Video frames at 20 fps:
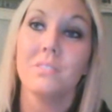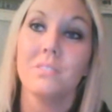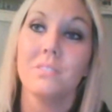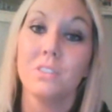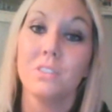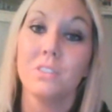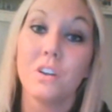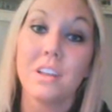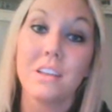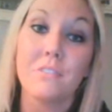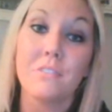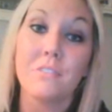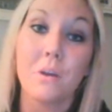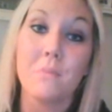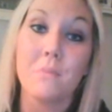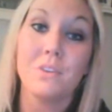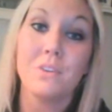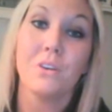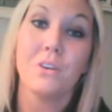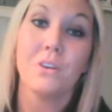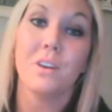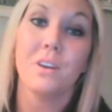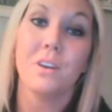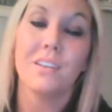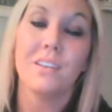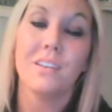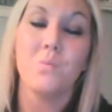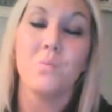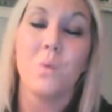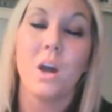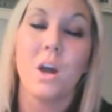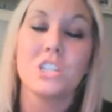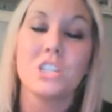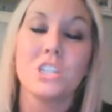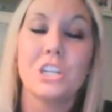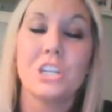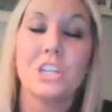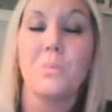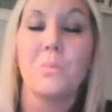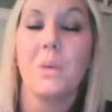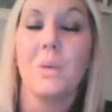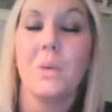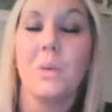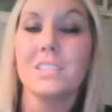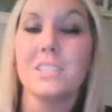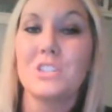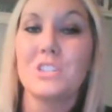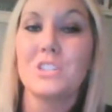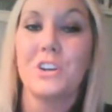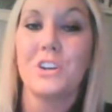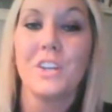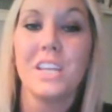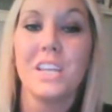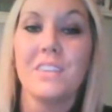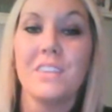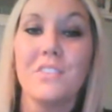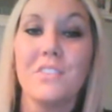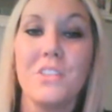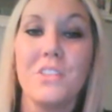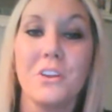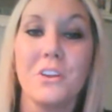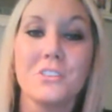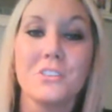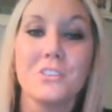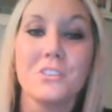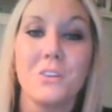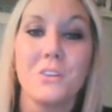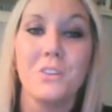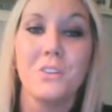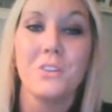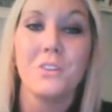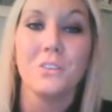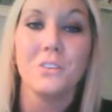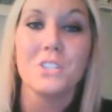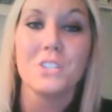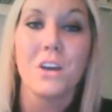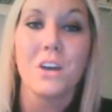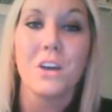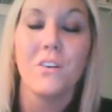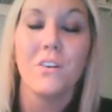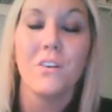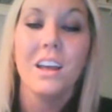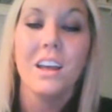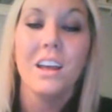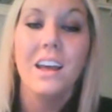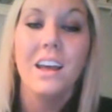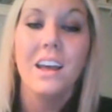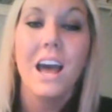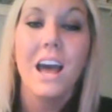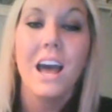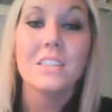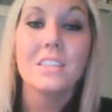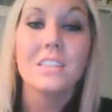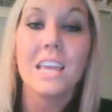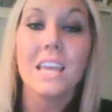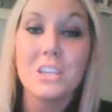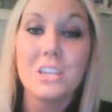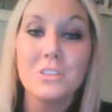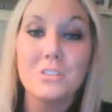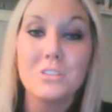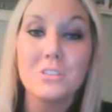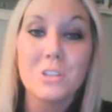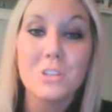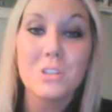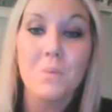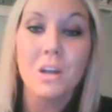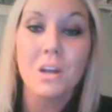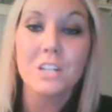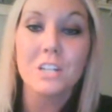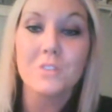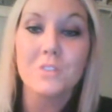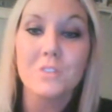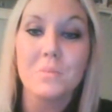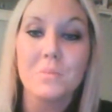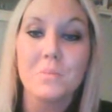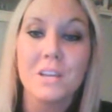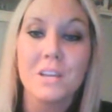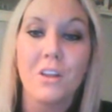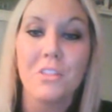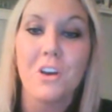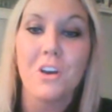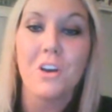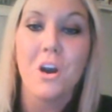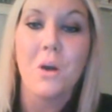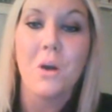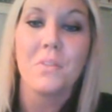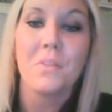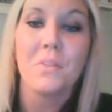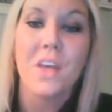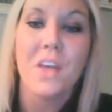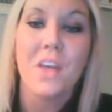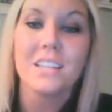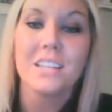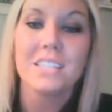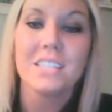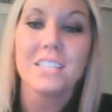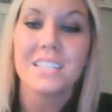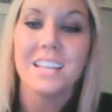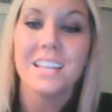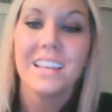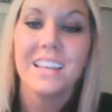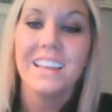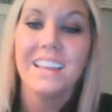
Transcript: learning from you and watching your Plexus journey, even though you're so new. So thank you so much for being on the call with us.